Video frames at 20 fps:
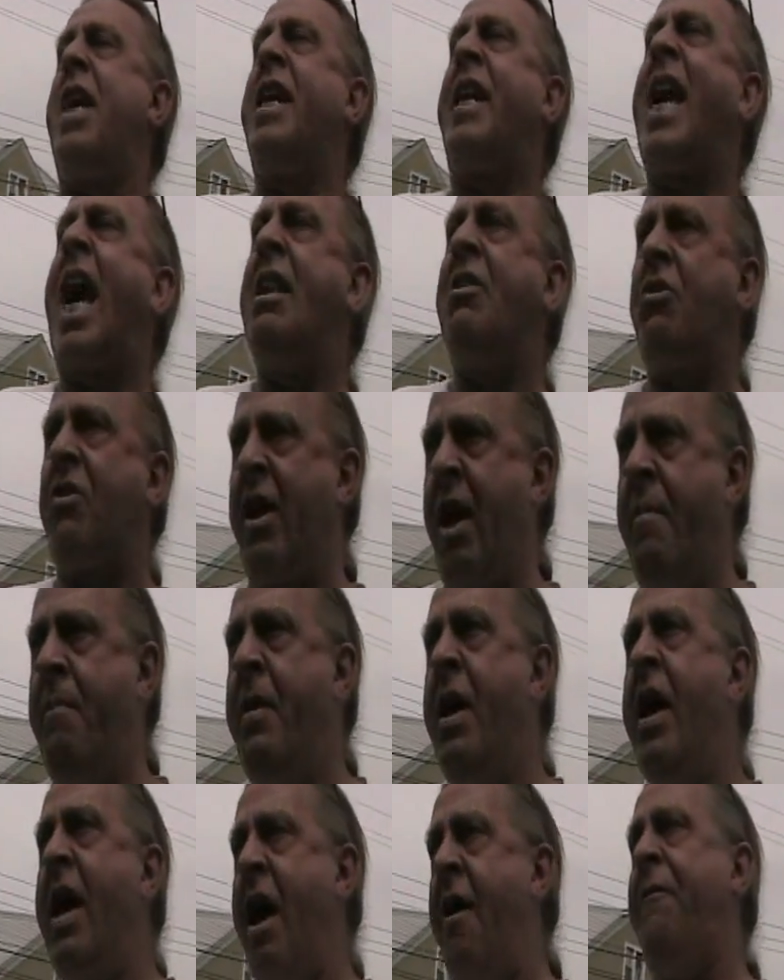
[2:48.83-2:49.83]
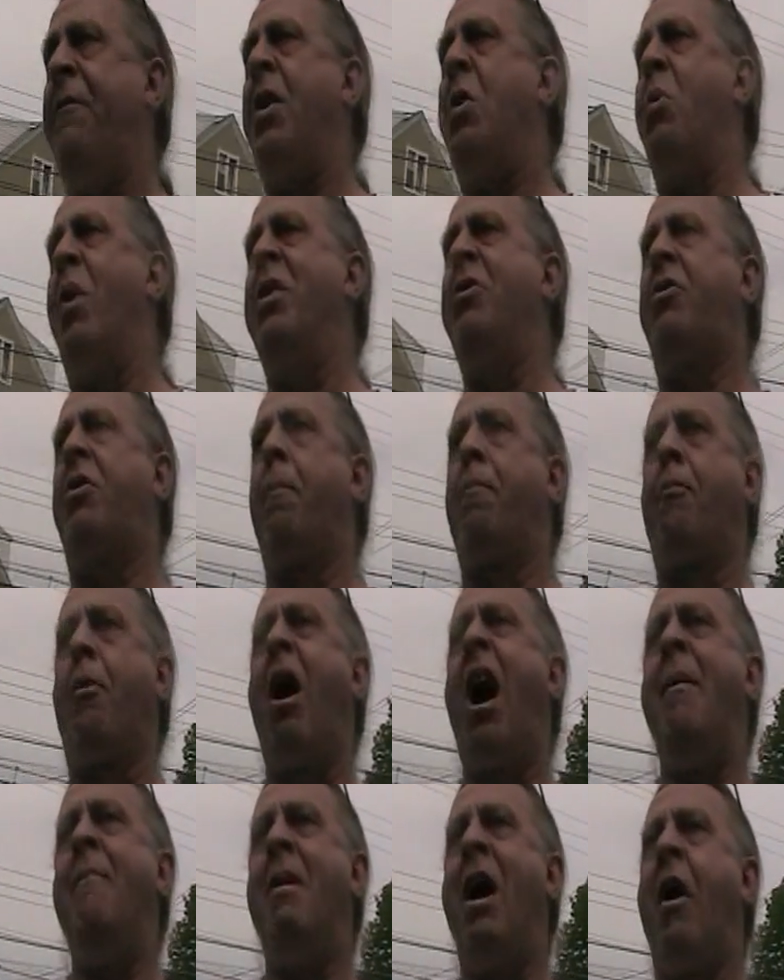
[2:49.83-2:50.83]
against him if he wins the
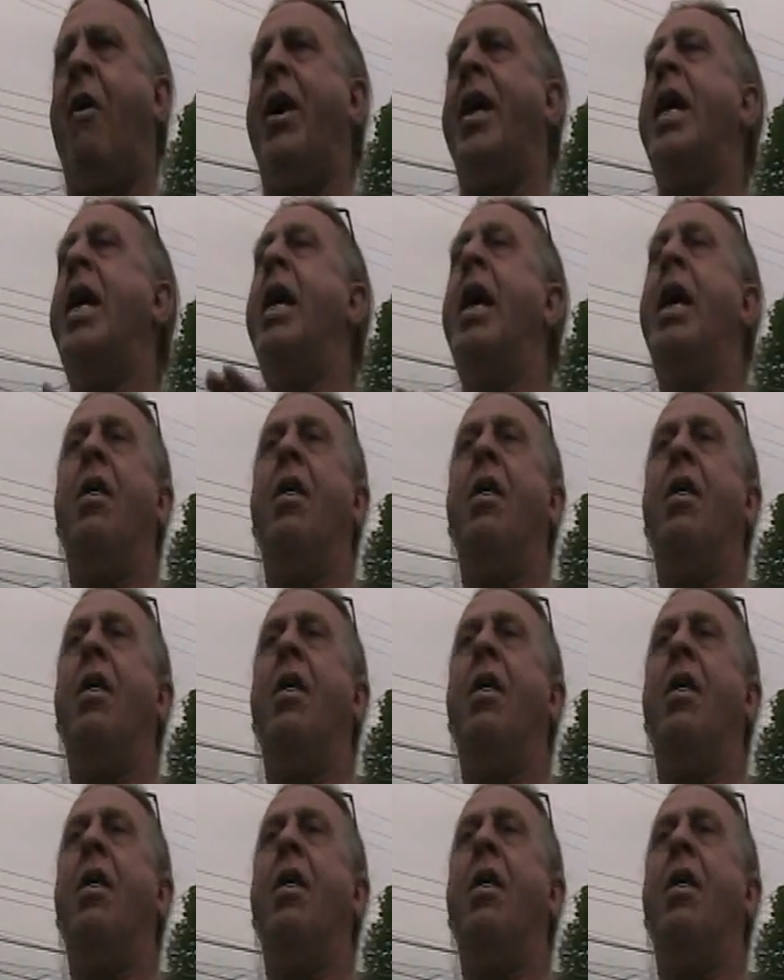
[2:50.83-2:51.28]
primary.